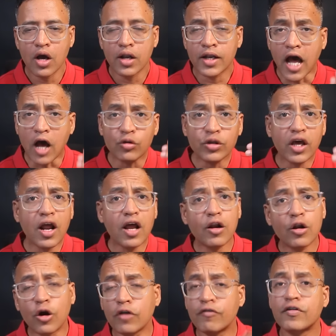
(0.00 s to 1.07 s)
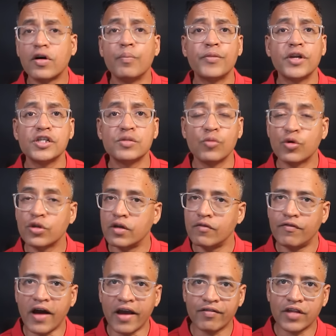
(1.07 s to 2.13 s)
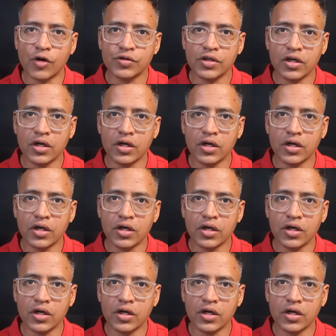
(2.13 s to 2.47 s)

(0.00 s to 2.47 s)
Now there are a lot of companies, more than 5,000